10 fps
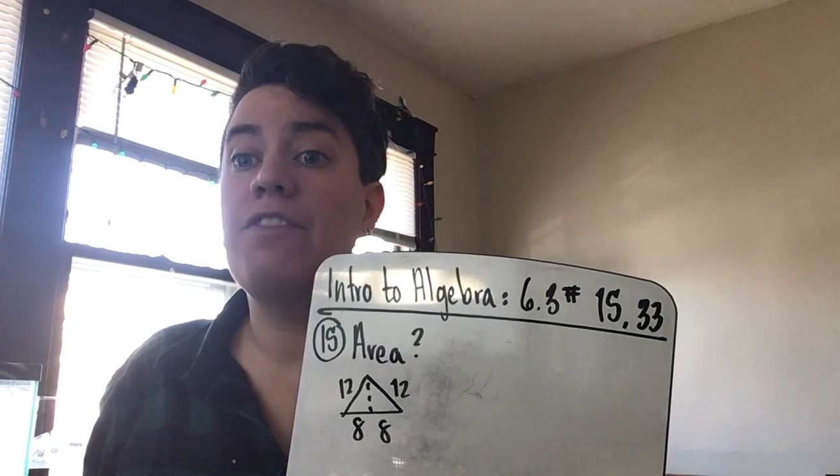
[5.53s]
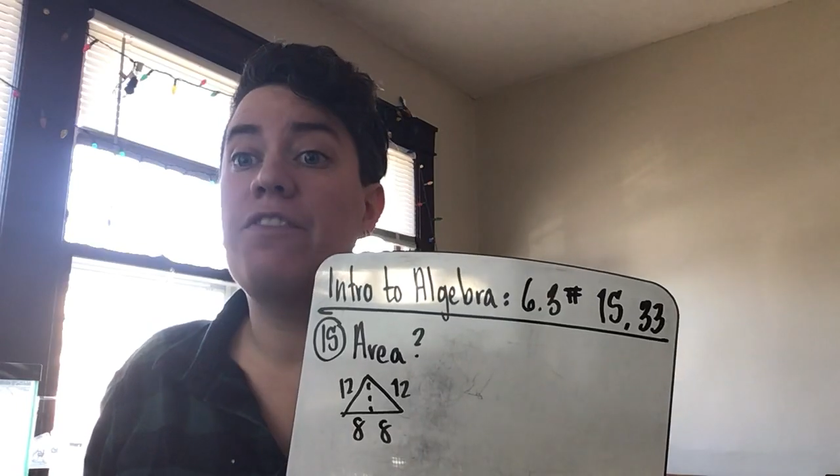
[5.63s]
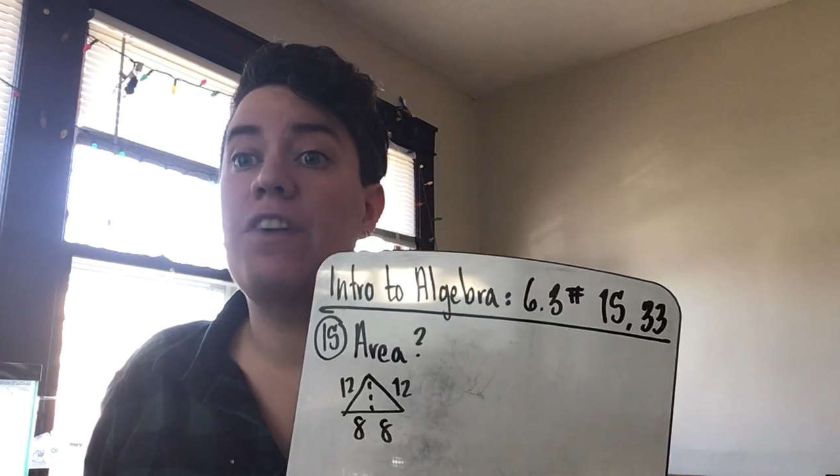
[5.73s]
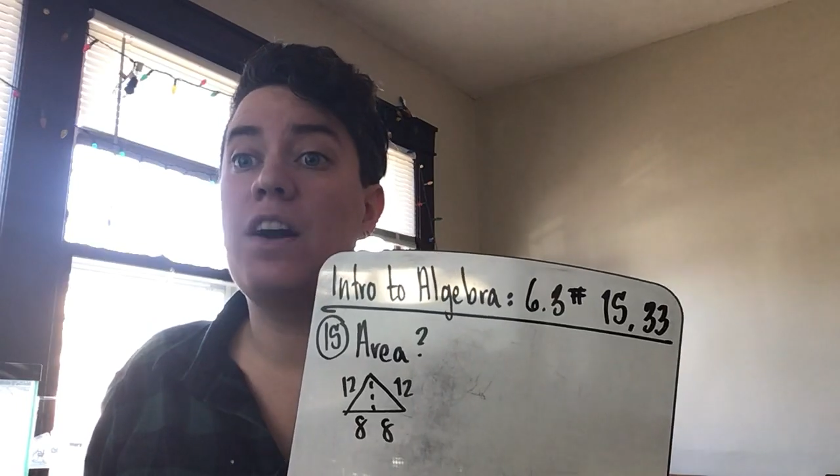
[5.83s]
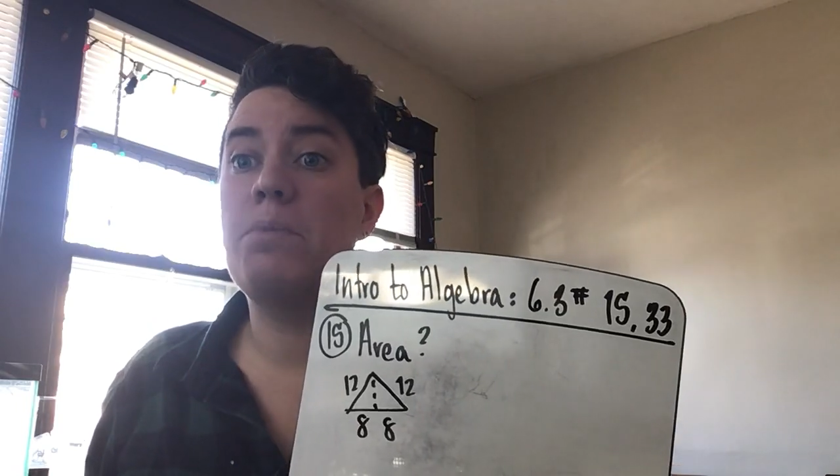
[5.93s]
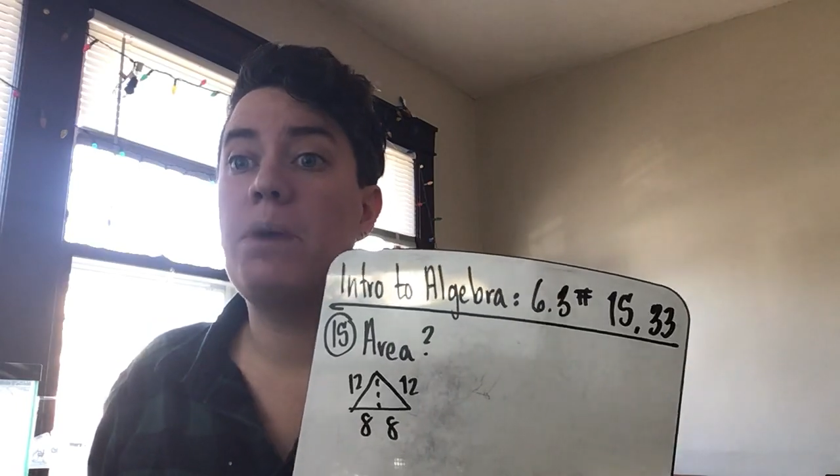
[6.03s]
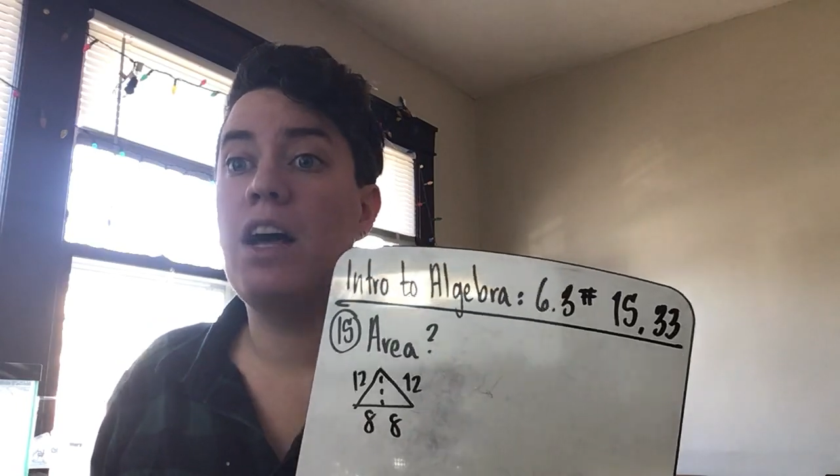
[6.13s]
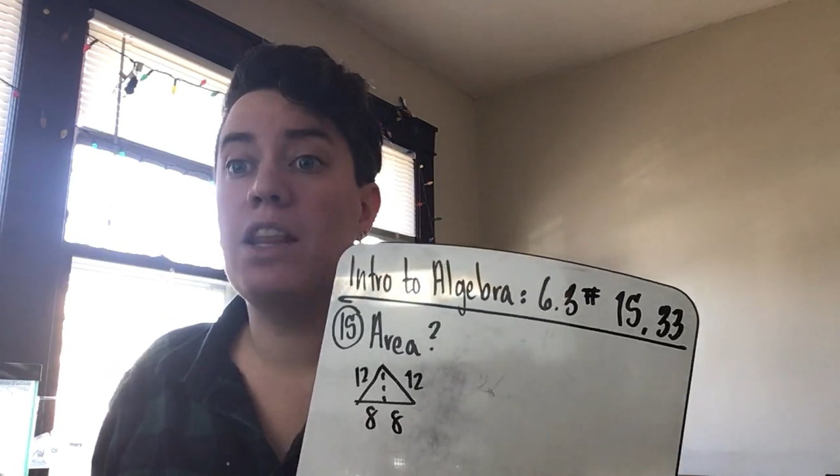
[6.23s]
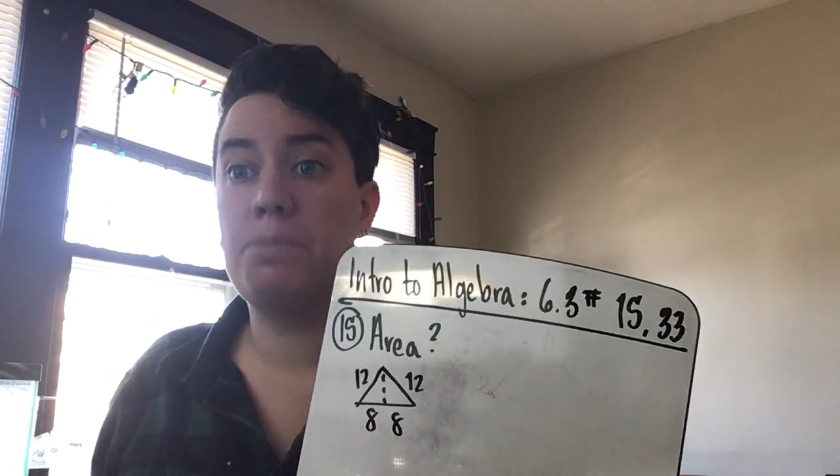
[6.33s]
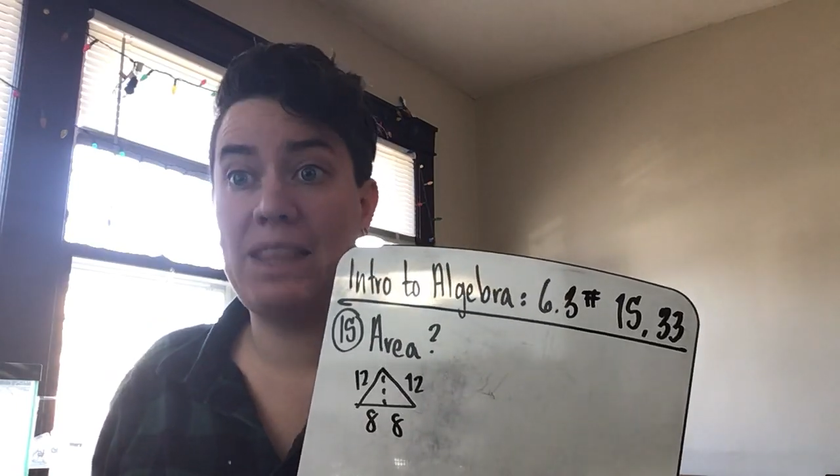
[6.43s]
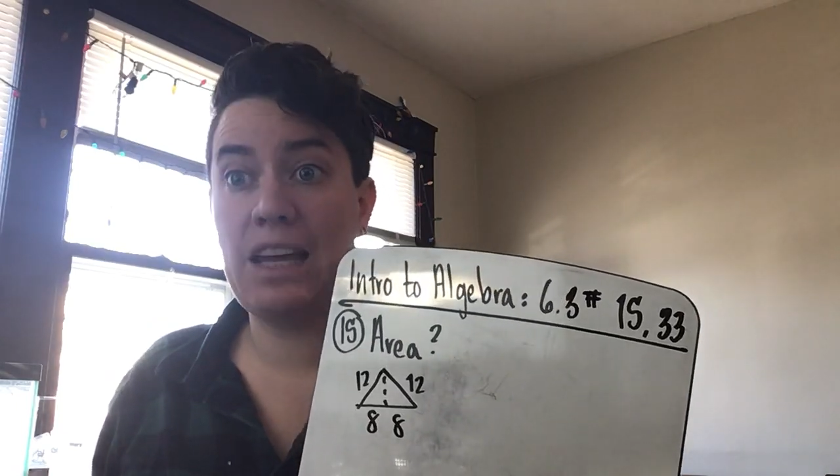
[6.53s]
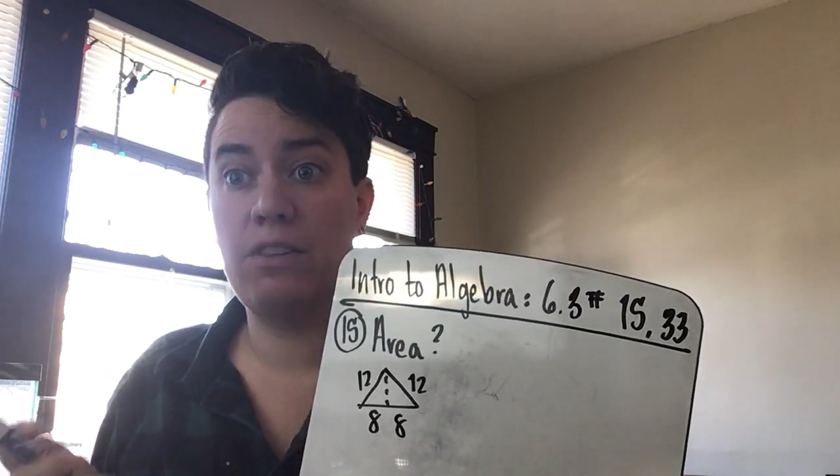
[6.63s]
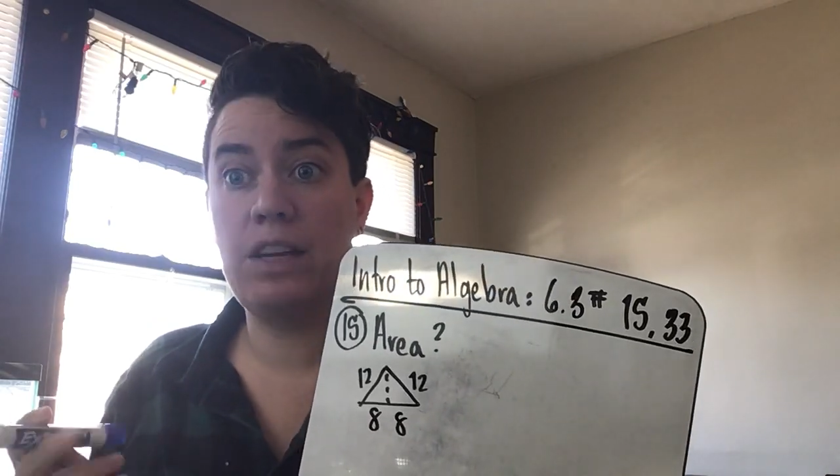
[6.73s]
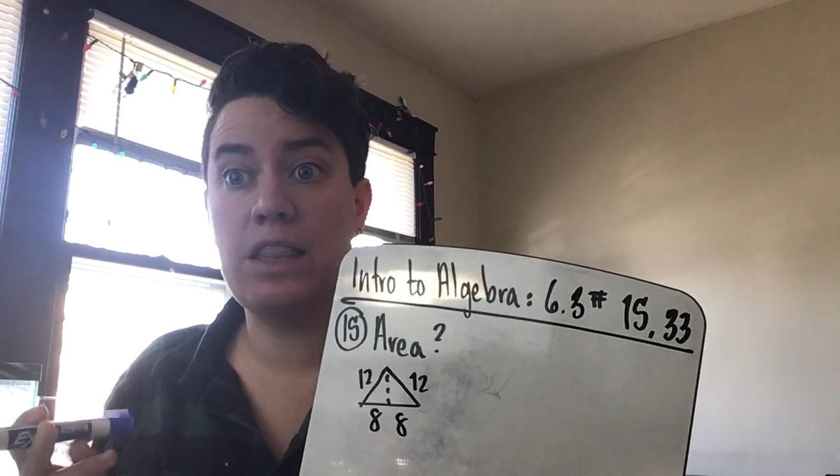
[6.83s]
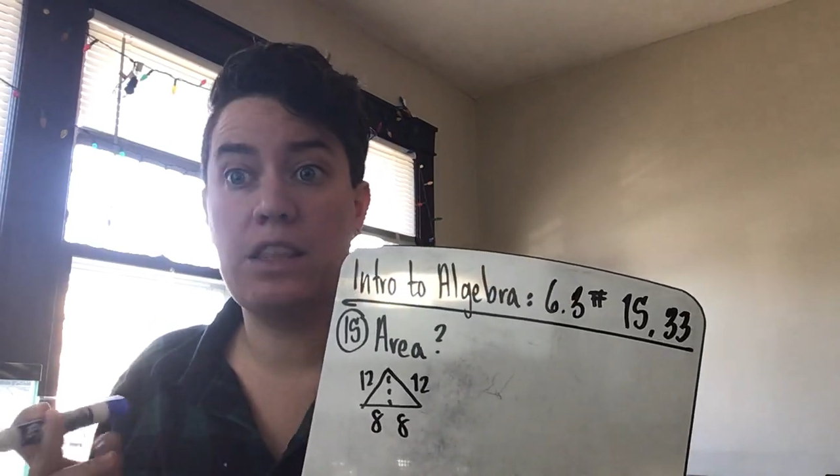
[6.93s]
from the
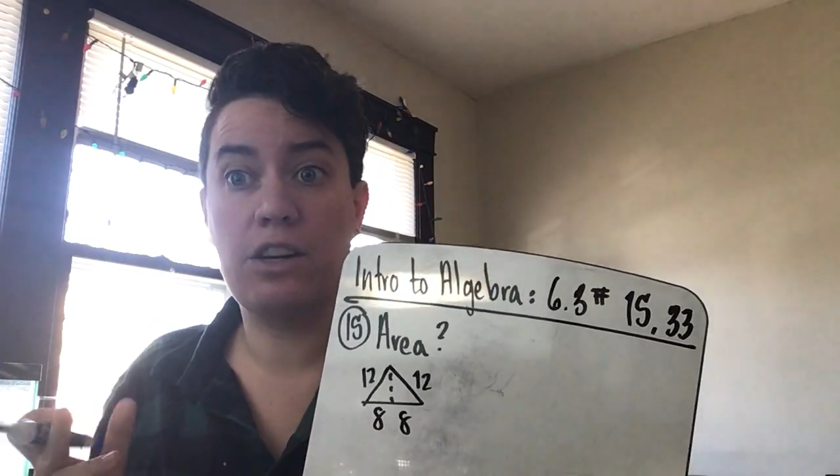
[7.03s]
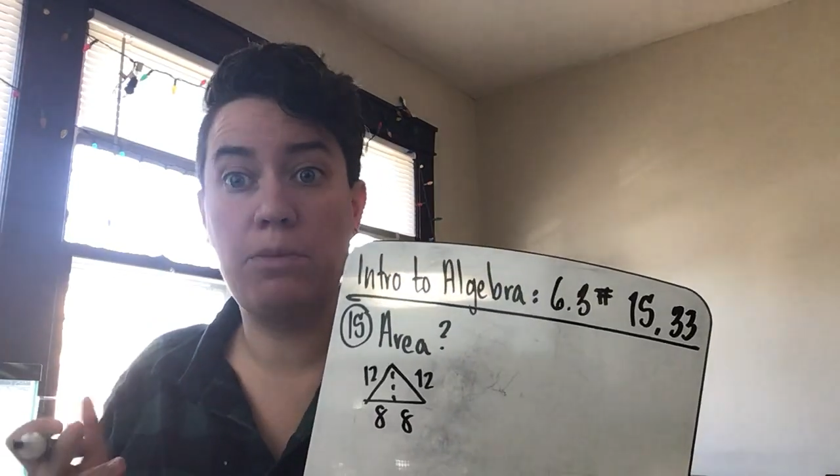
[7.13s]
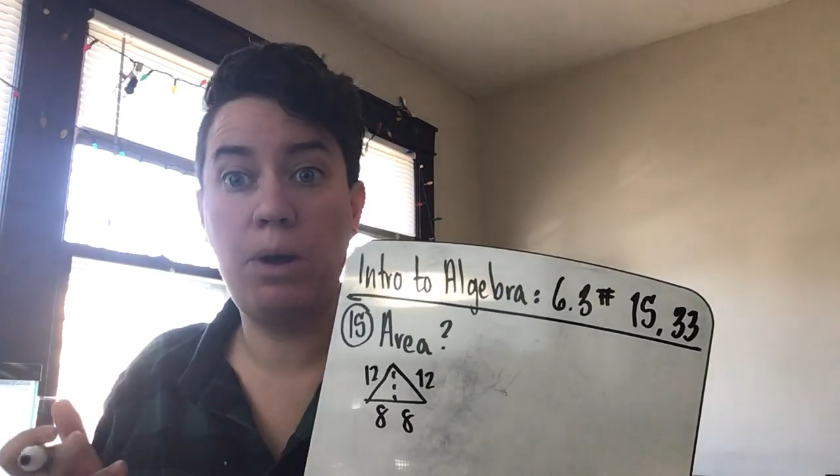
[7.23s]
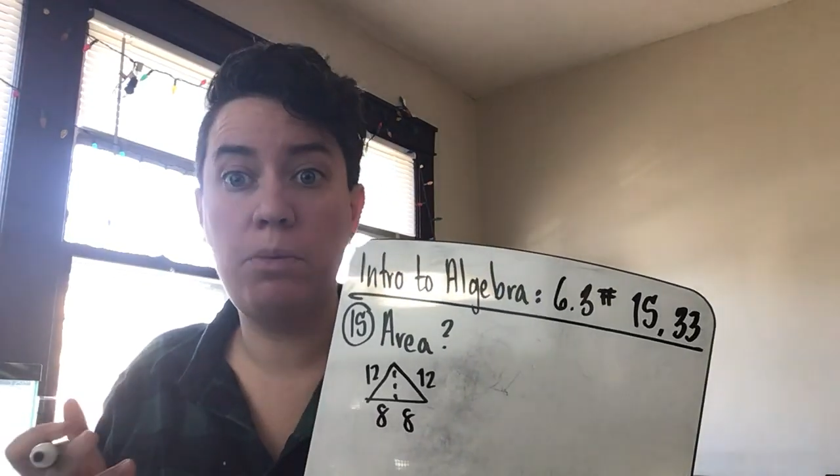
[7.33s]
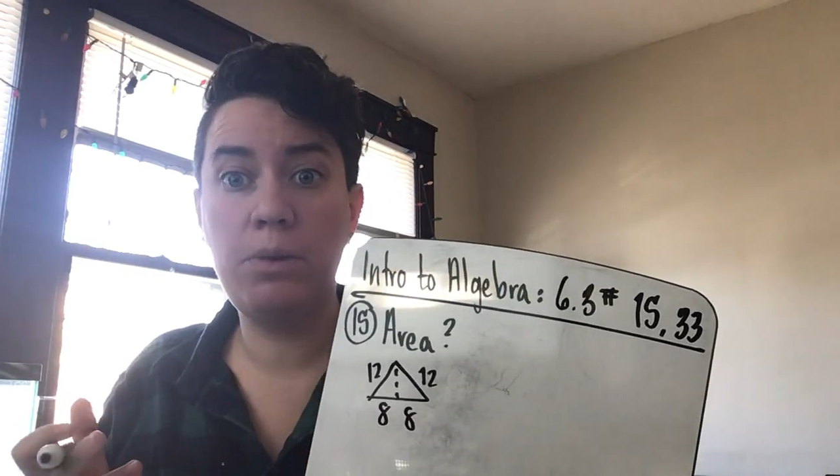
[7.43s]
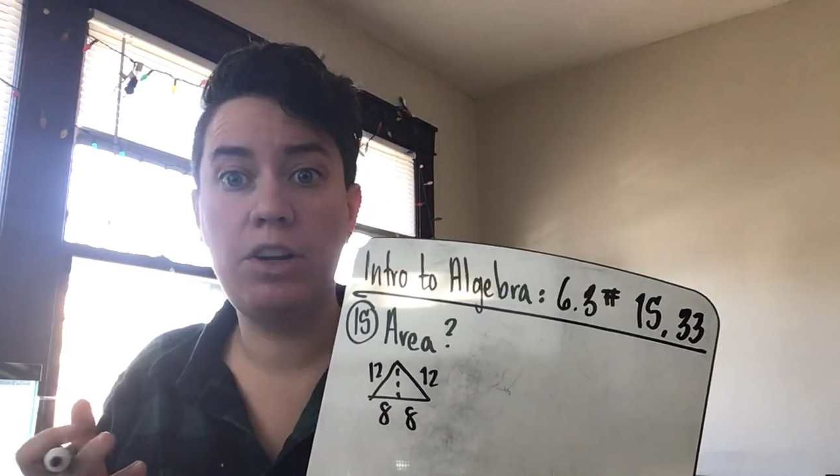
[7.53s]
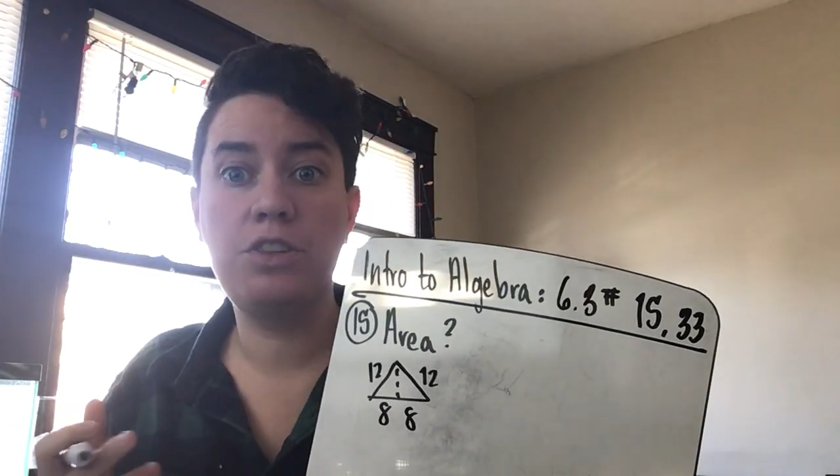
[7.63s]
Pythagorean theorem homework.